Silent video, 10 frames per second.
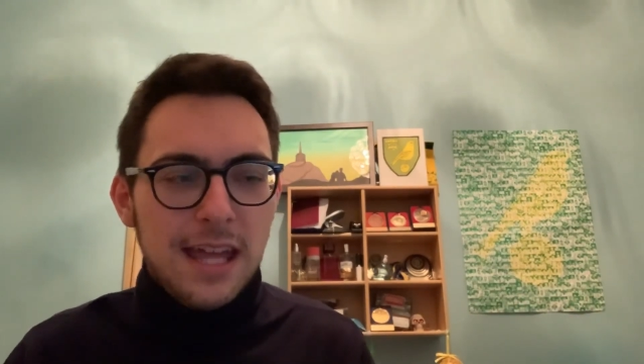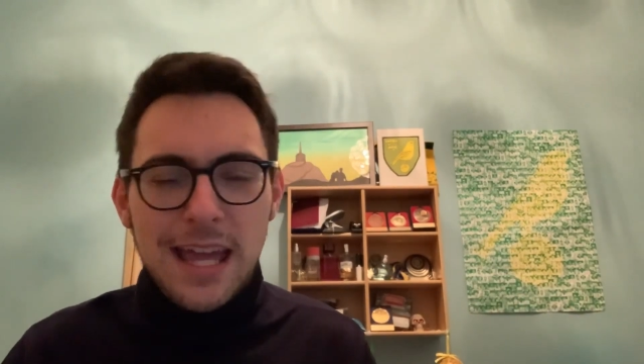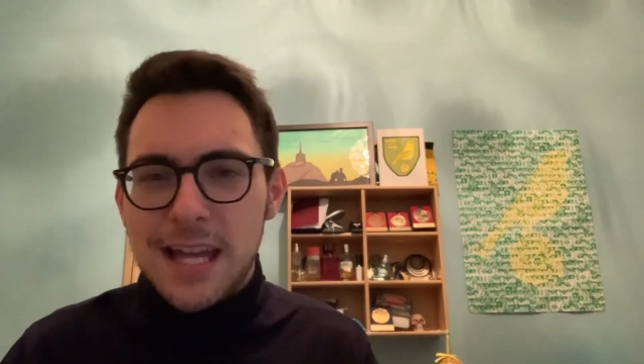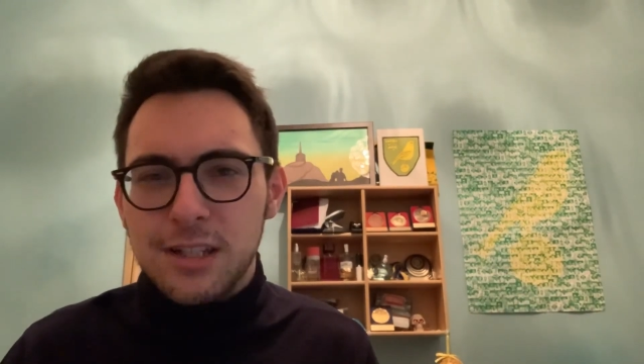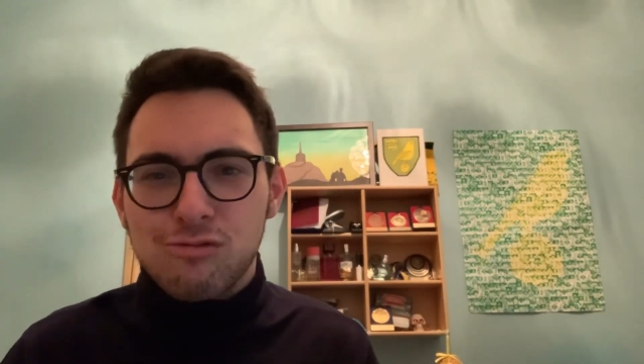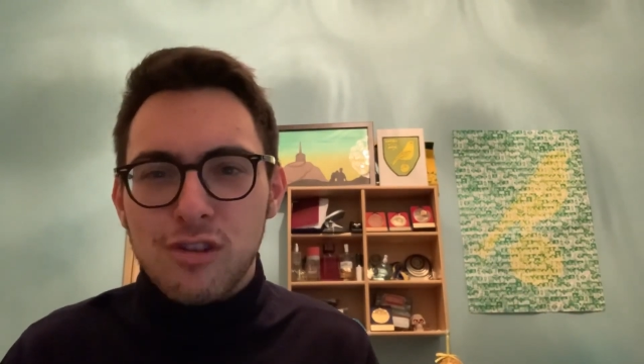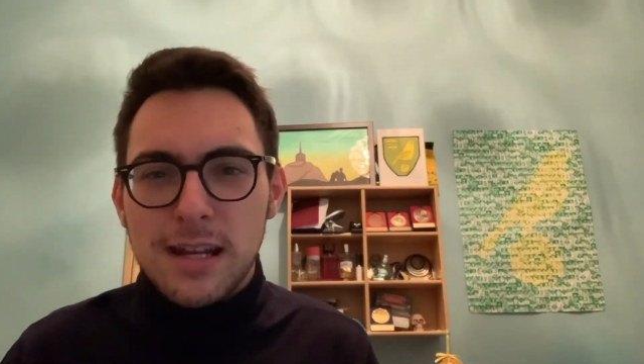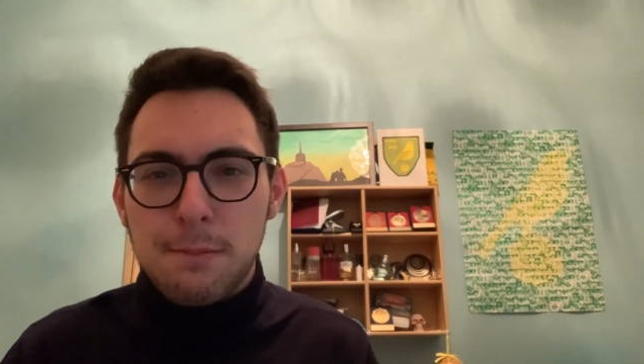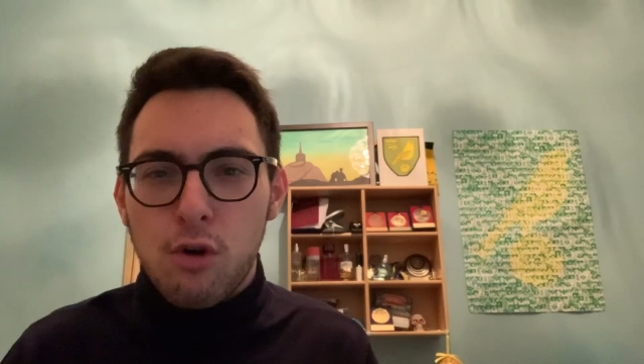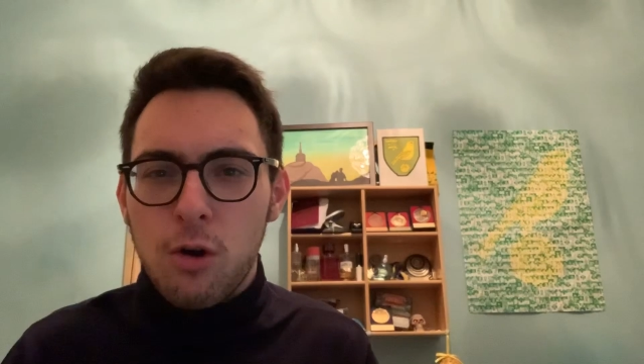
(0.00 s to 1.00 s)
And it's
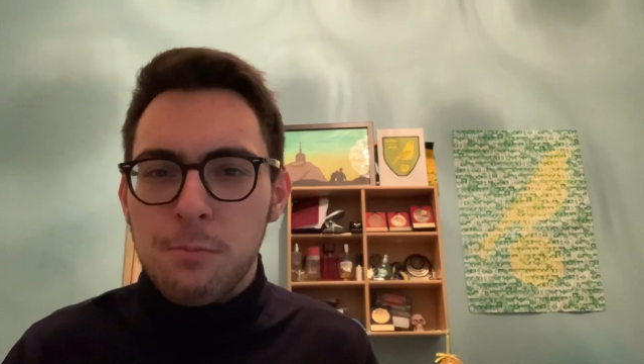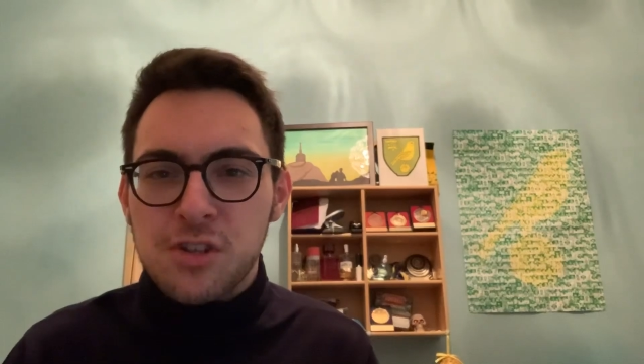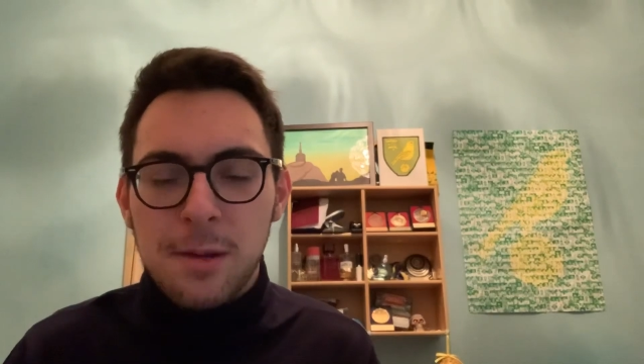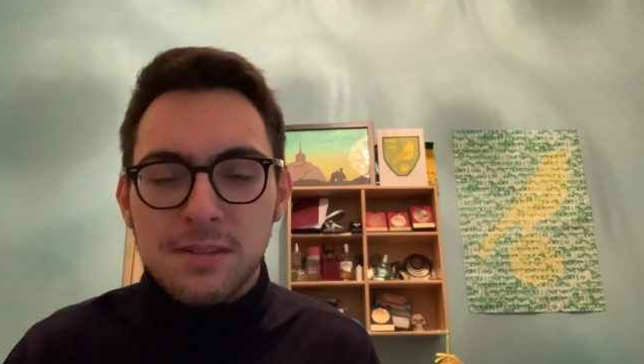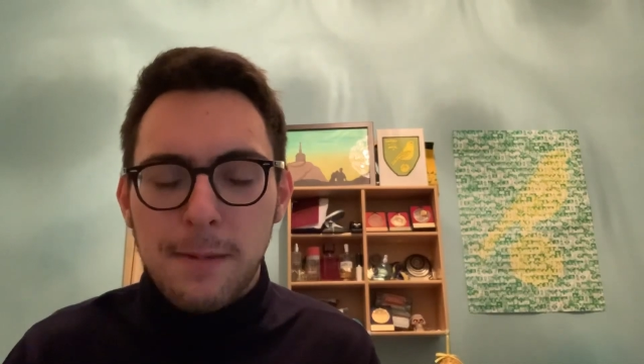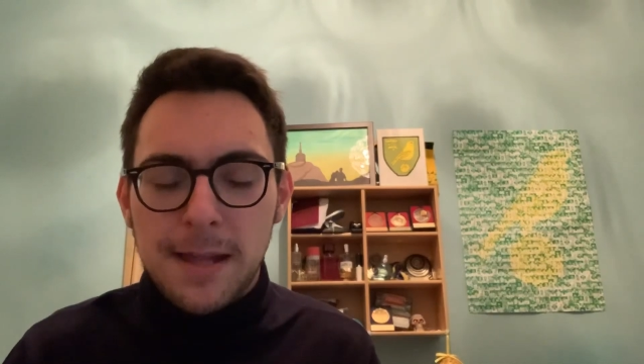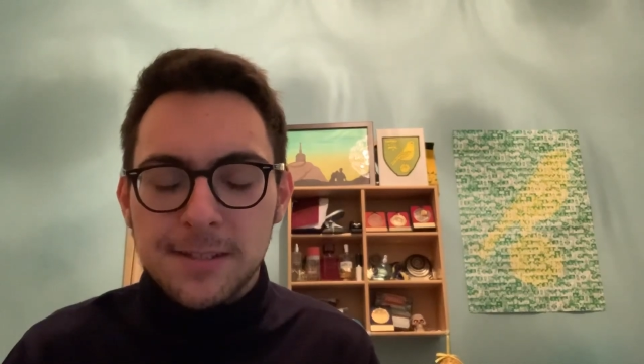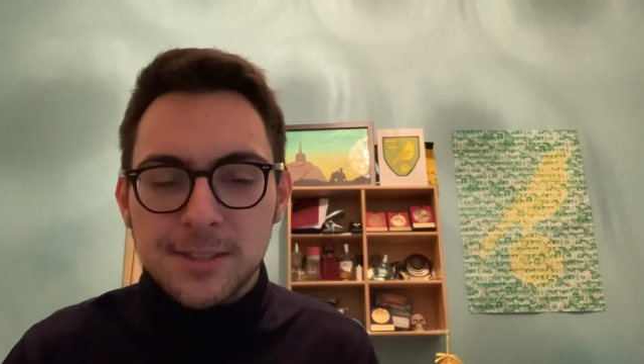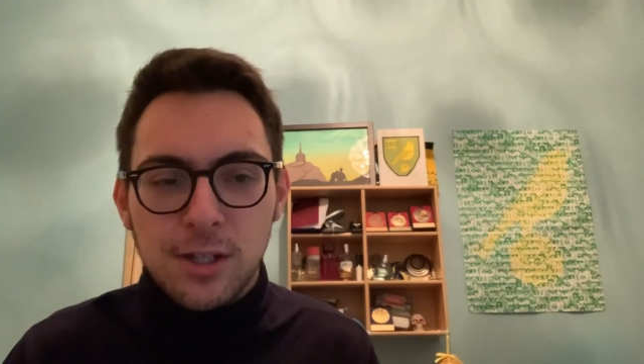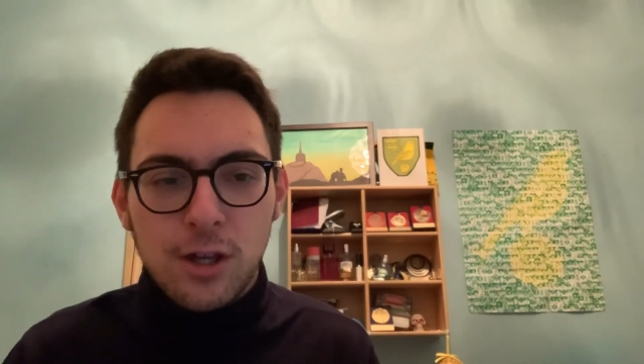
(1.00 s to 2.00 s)
really poor. James
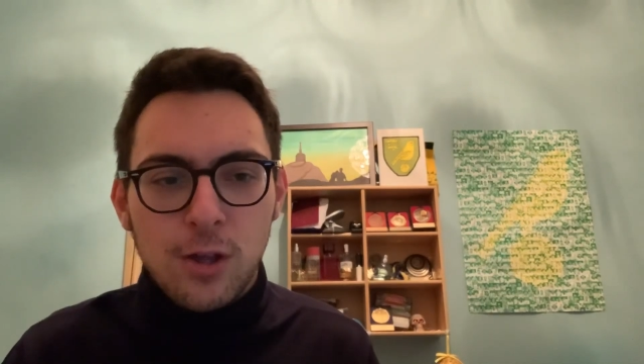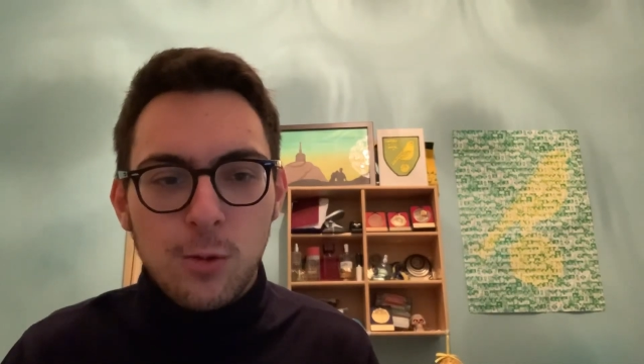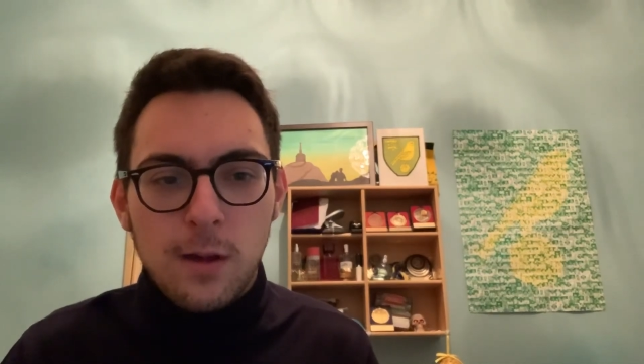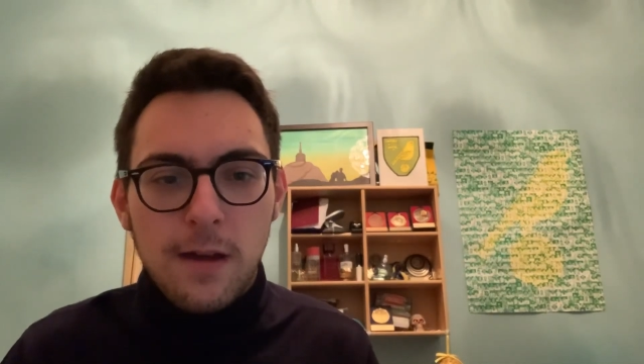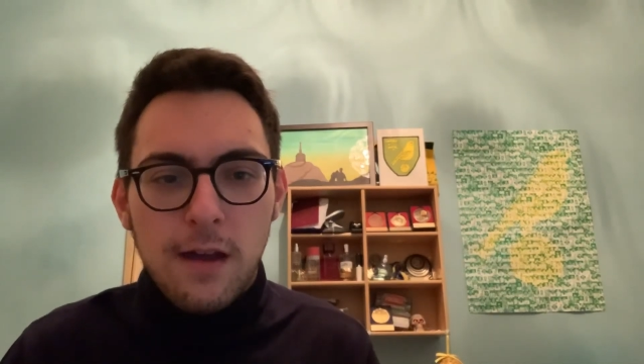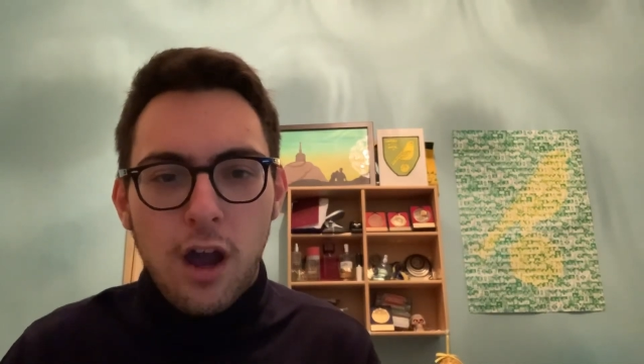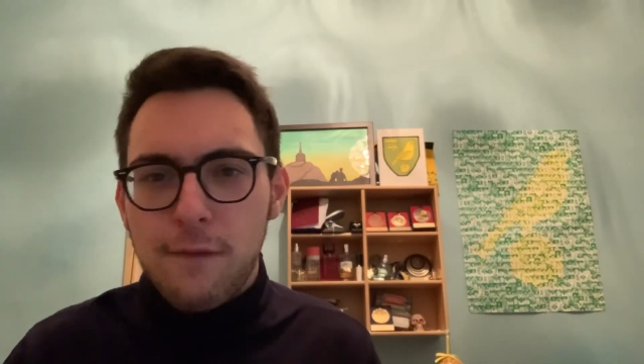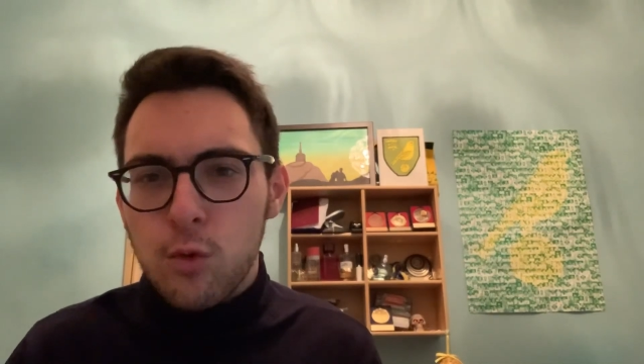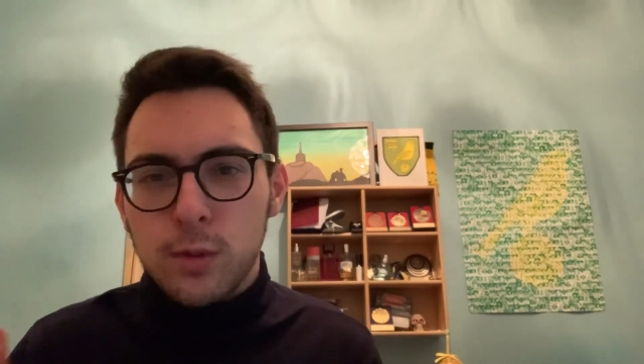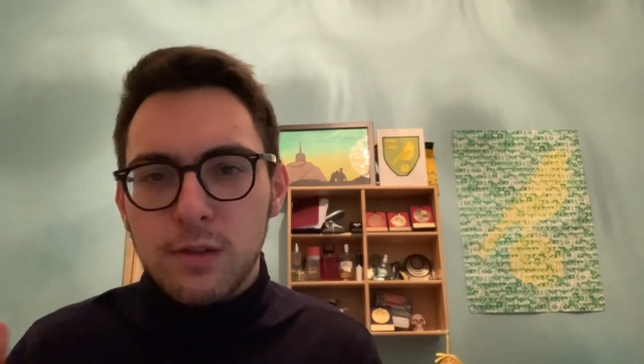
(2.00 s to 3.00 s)
Maddison, who I
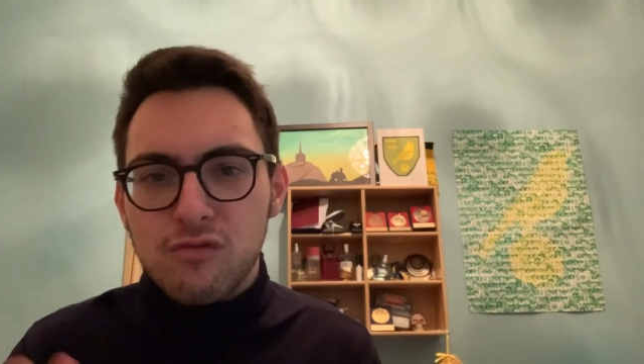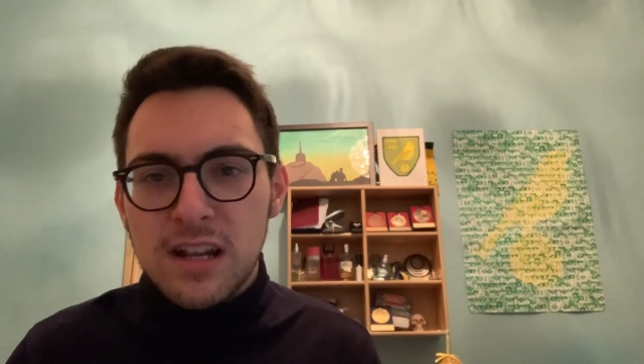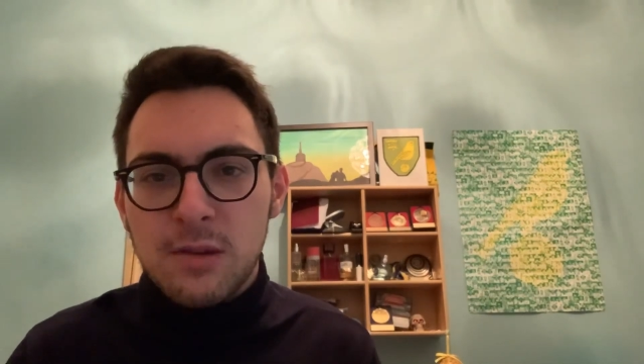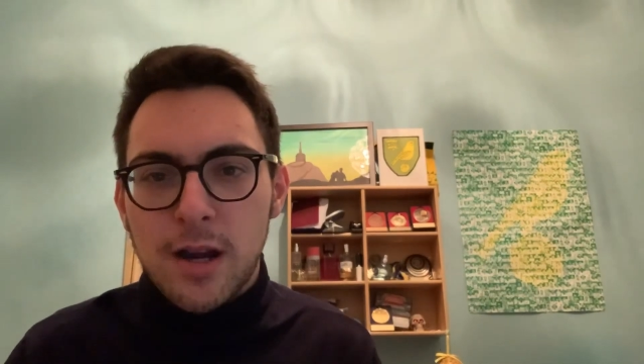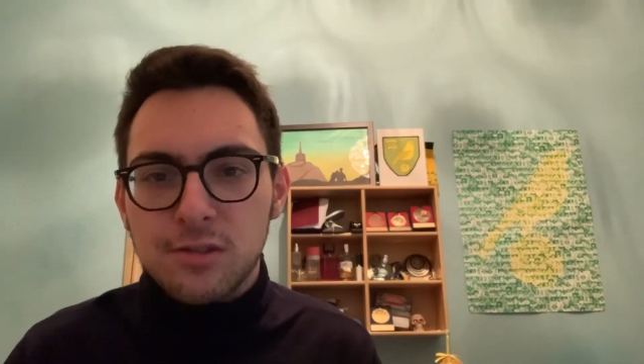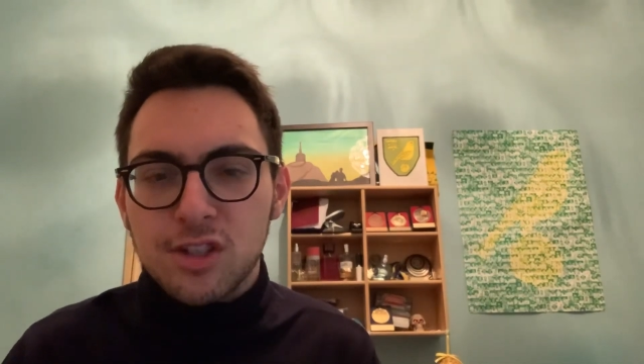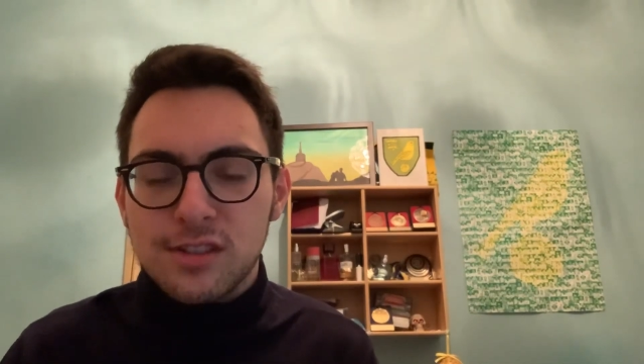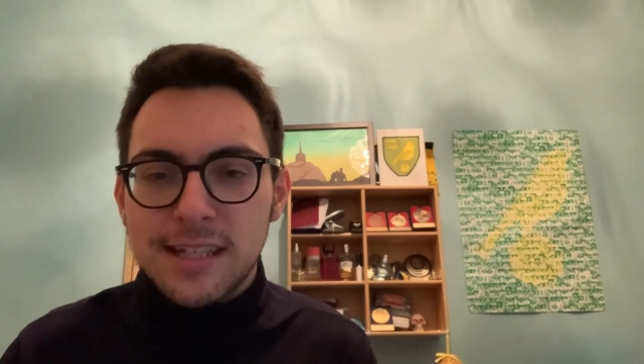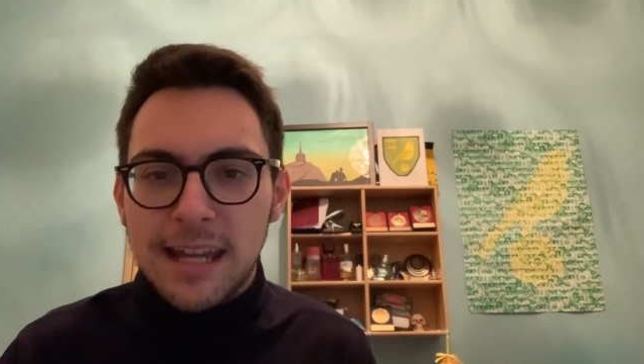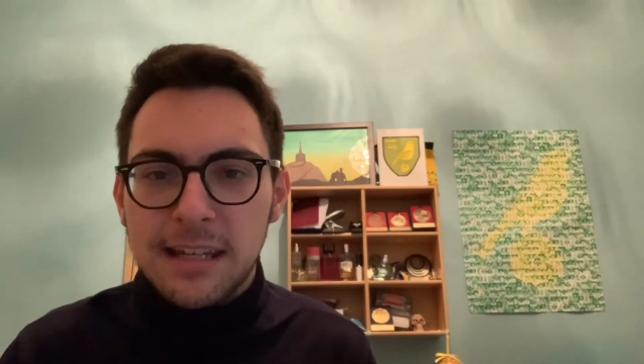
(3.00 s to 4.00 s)
thought we did really well to
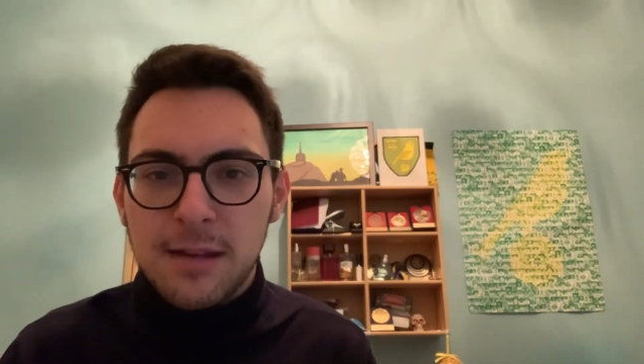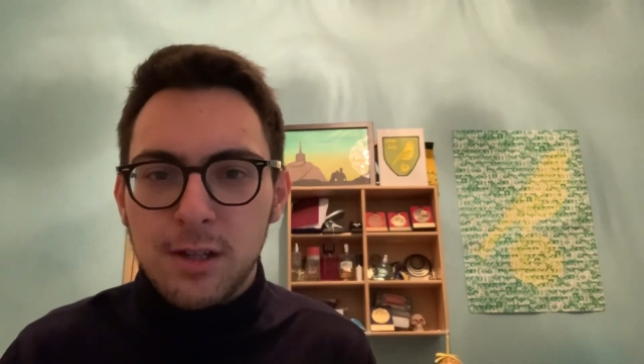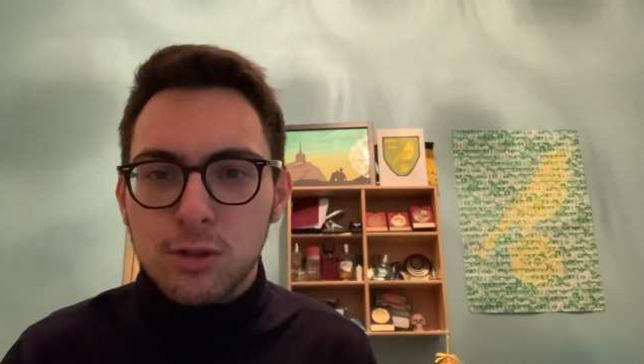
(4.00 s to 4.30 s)
contain him.